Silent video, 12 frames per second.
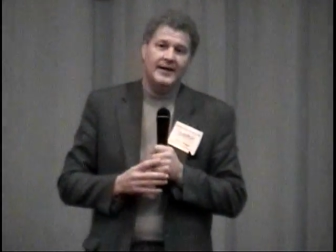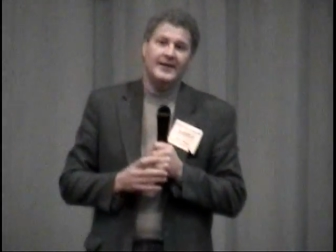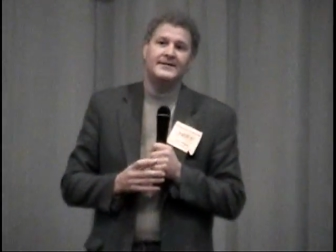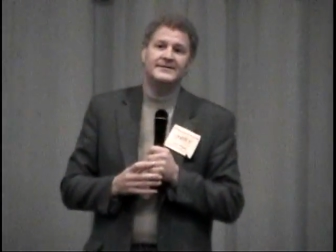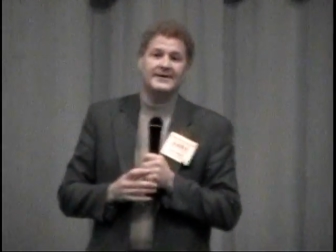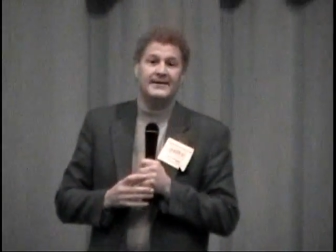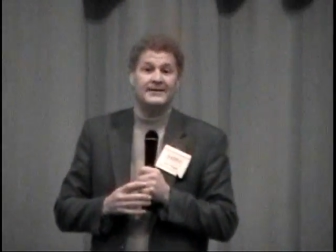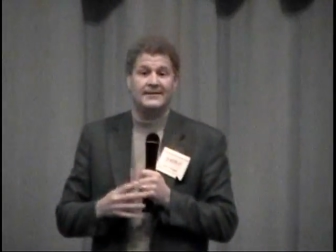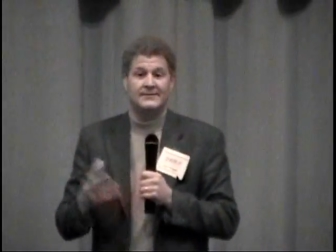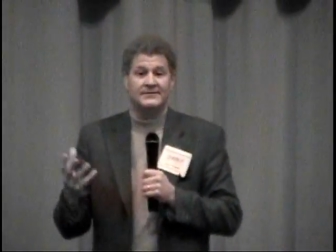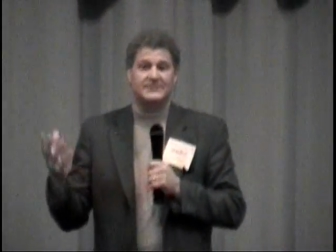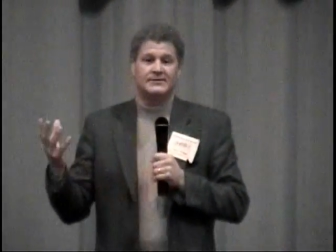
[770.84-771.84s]
he's,
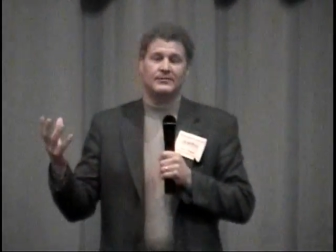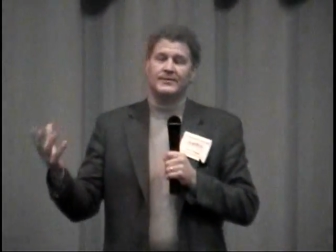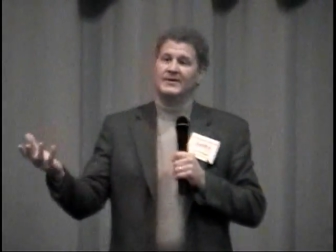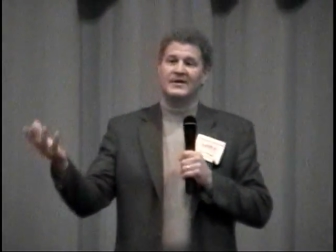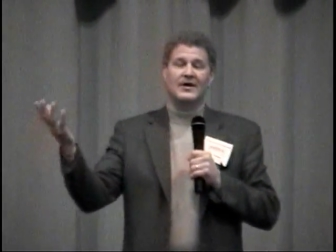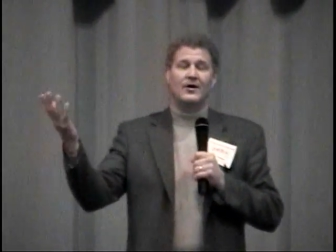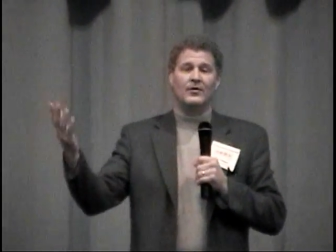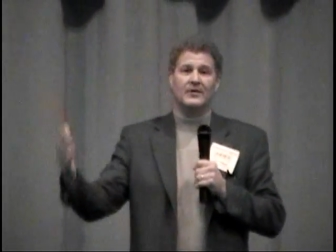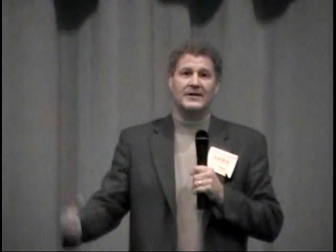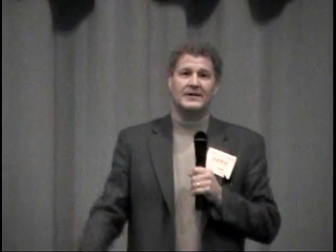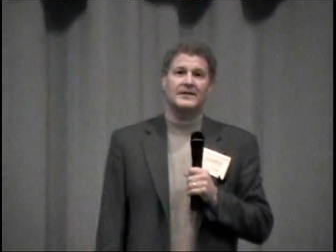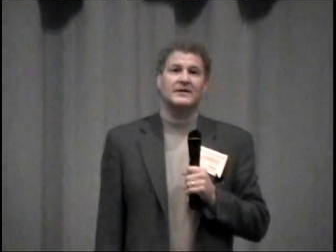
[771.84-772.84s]

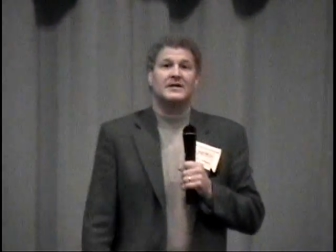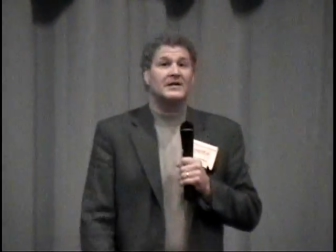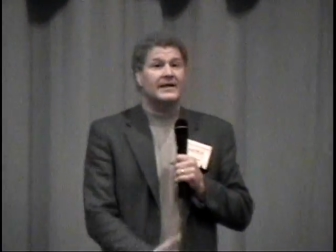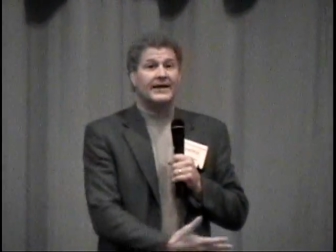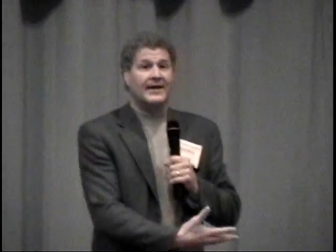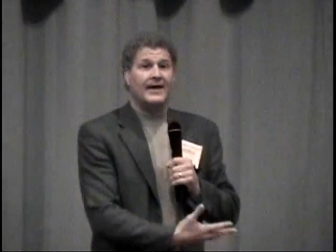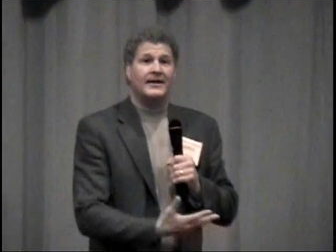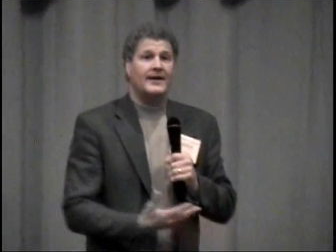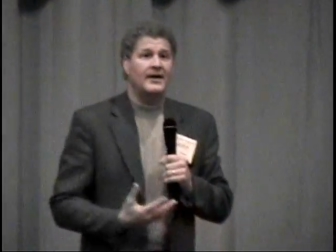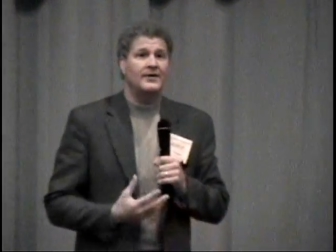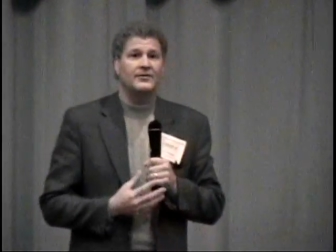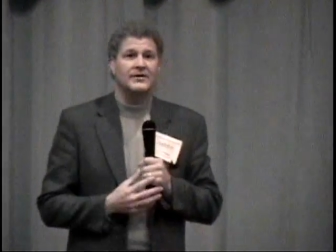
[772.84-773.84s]
like Ken
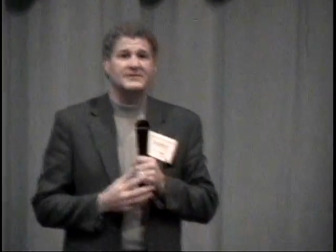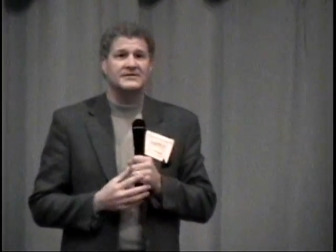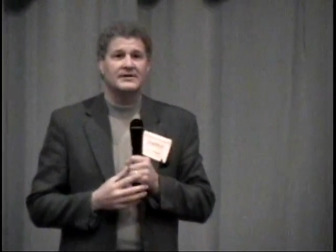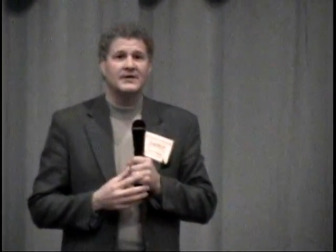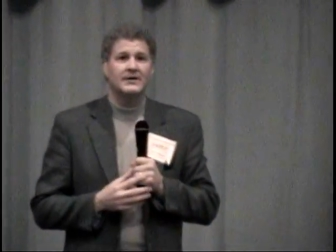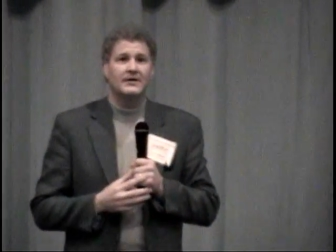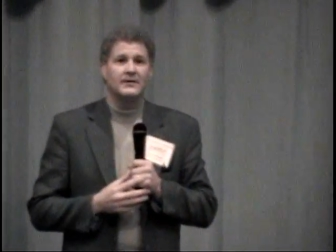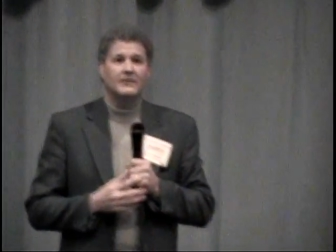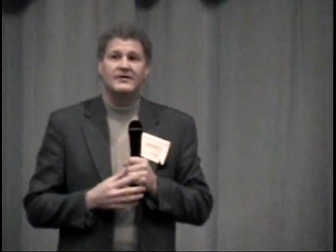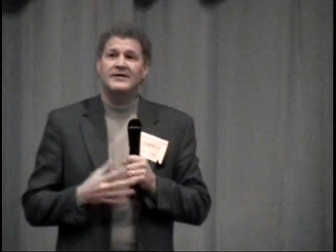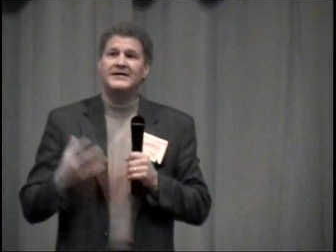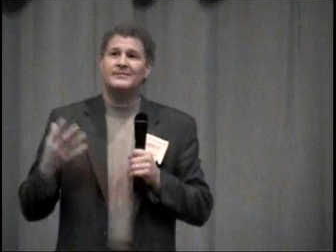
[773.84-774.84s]
Hendricks.
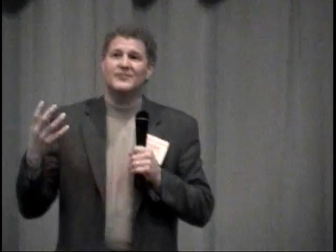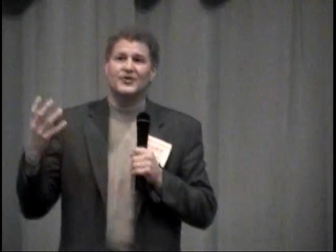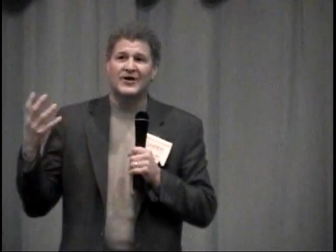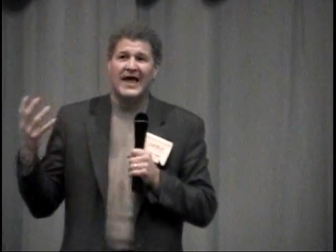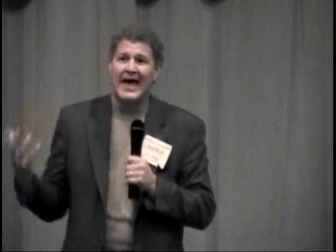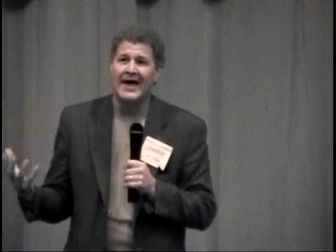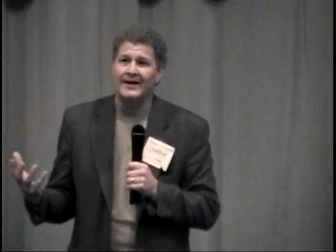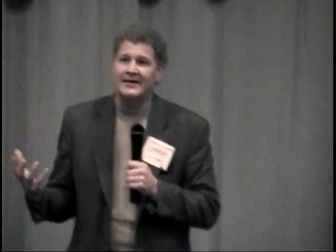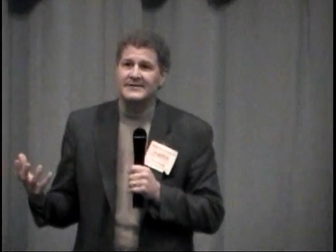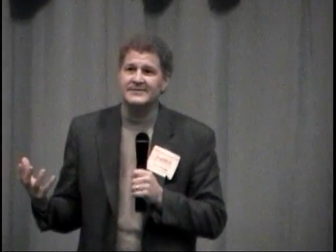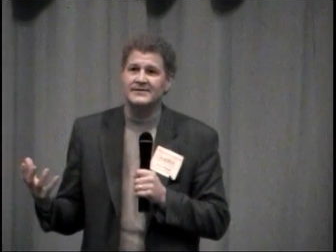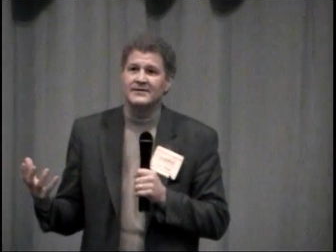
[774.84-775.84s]
They're
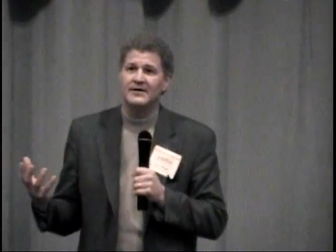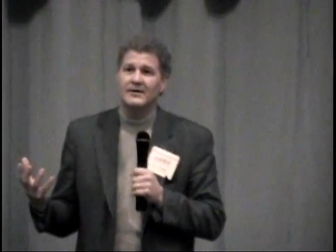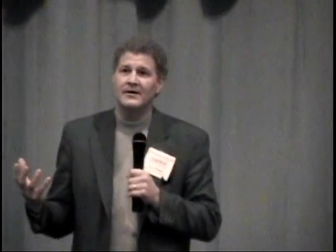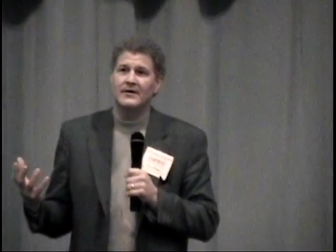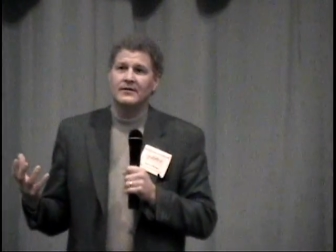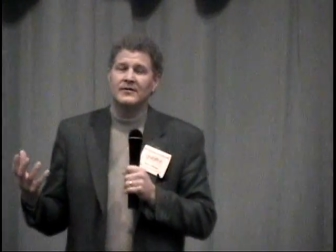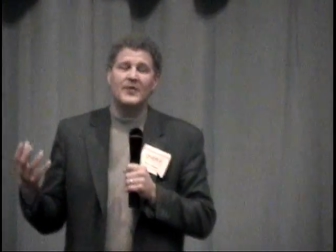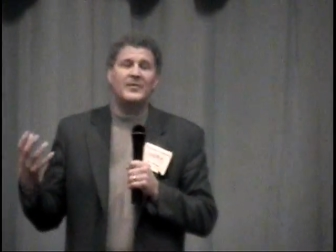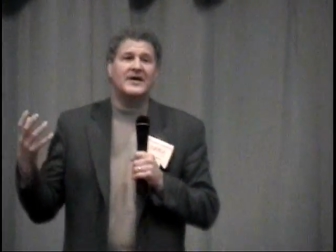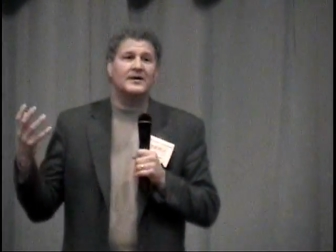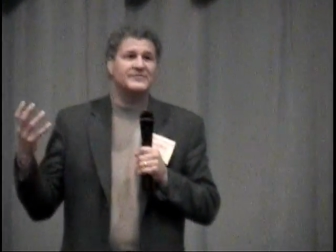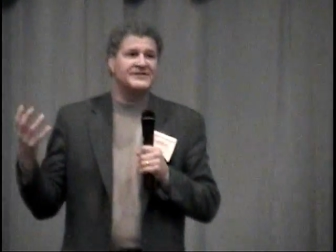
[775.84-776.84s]
catalysts. They
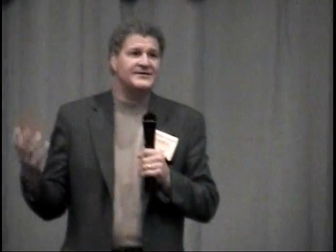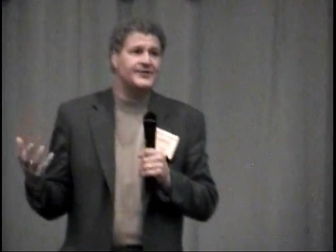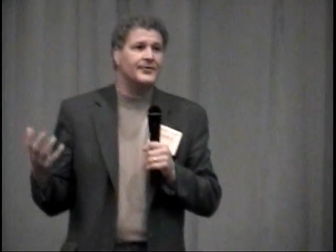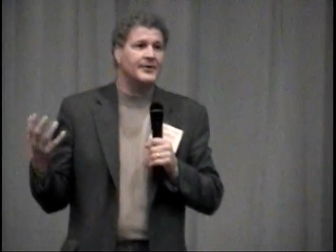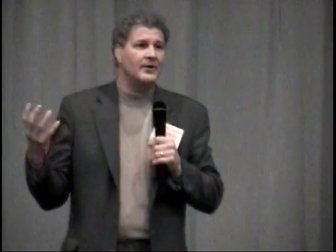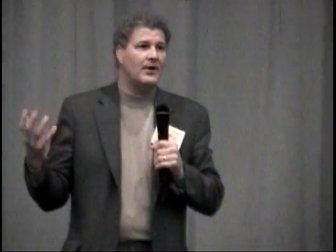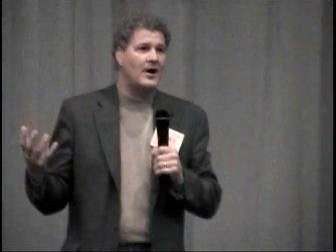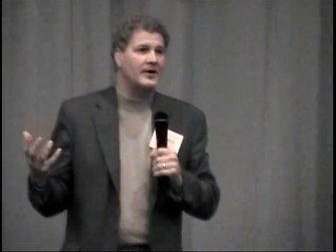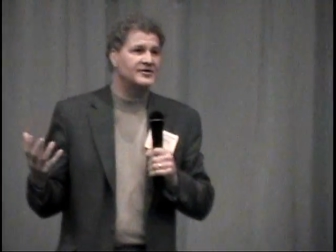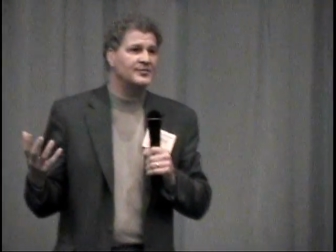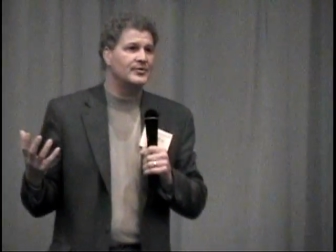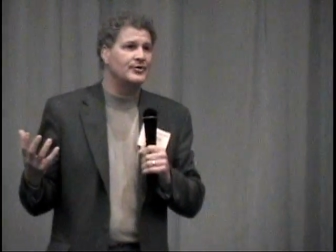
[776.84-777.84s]
become serial
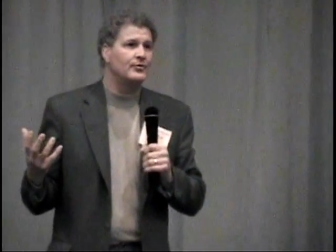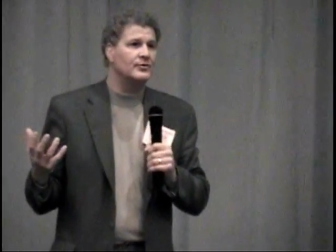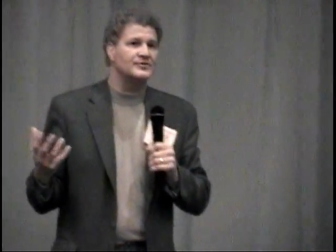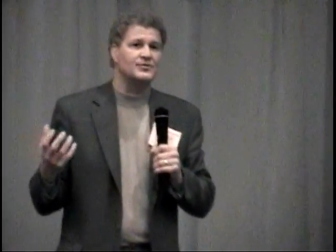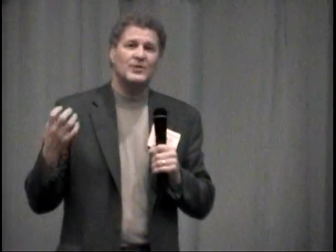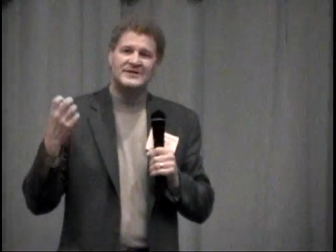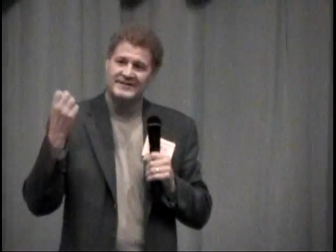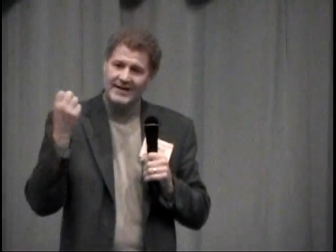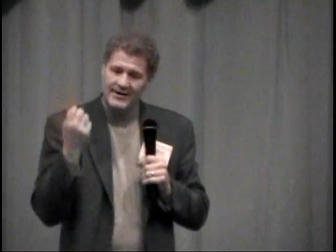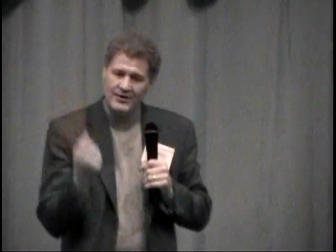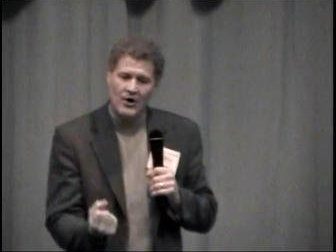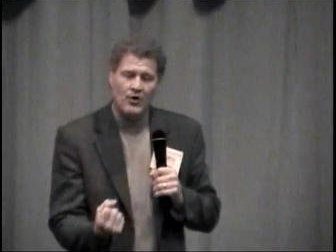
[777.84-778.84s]
entrepreneurs. Once
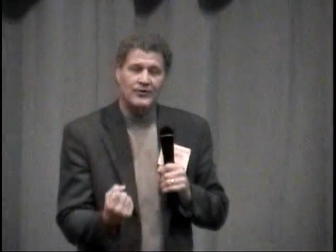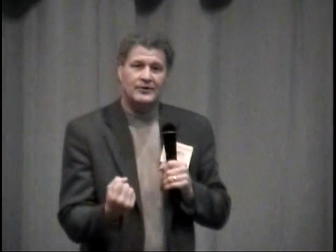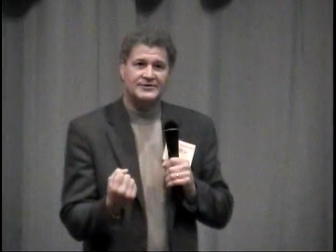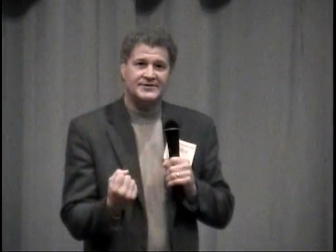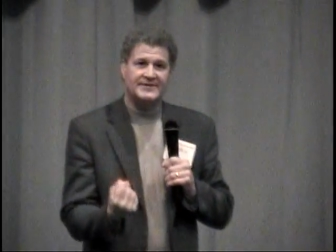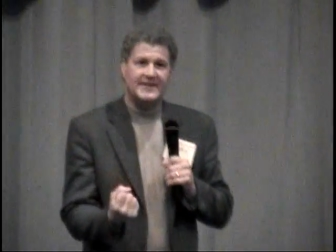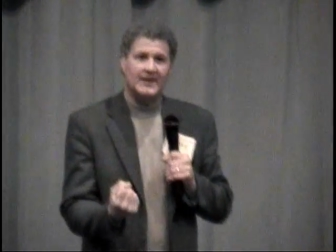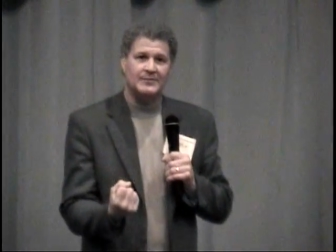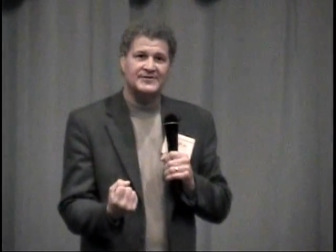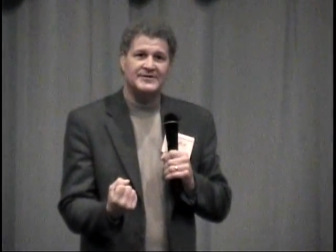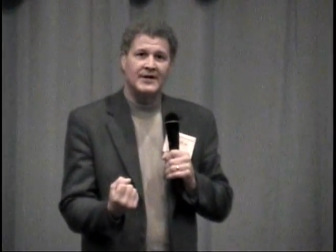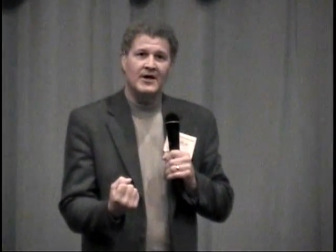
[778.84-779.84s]
they know those
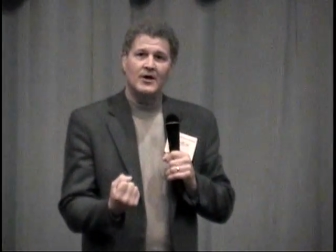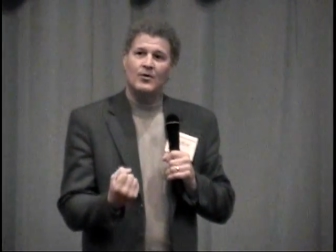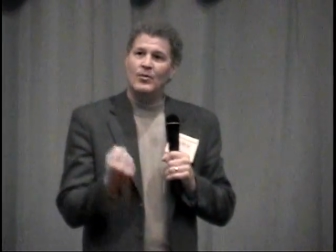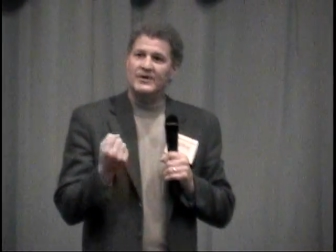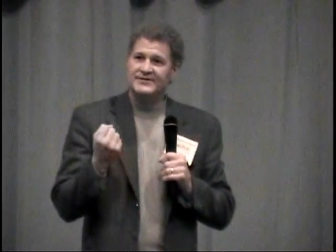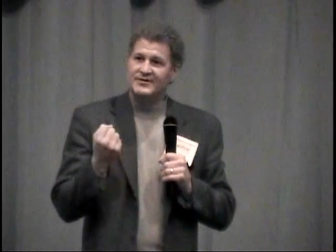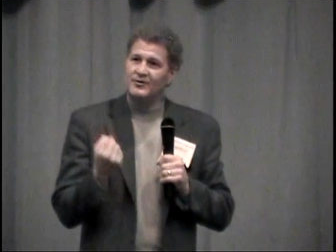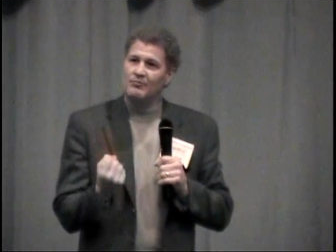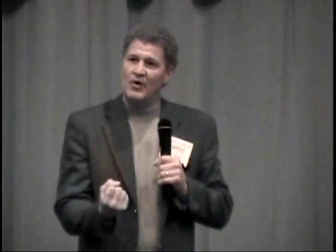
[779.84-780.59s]
steps, once they're